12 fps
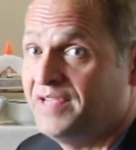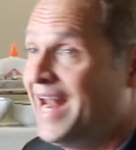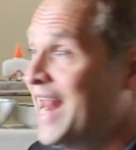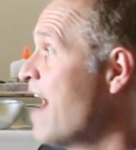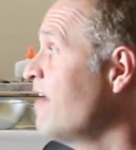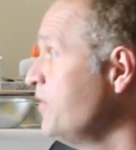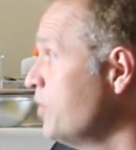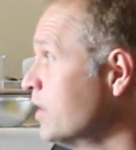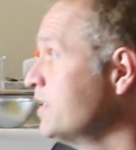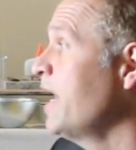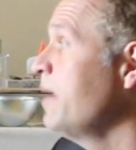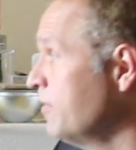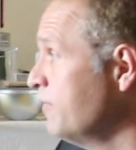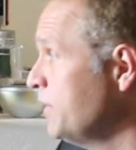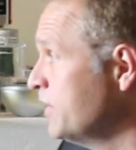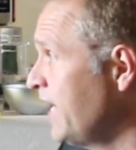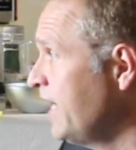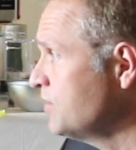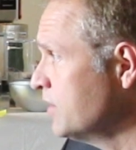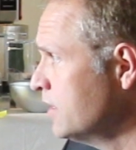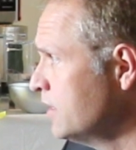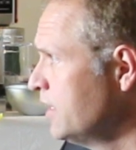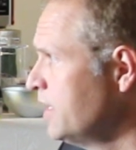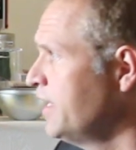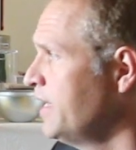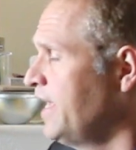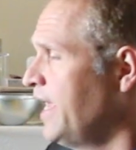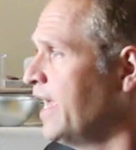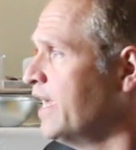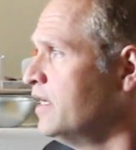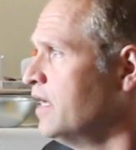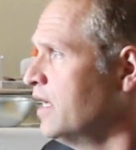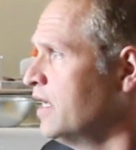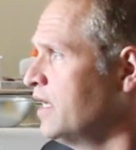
that have your type of mutation. And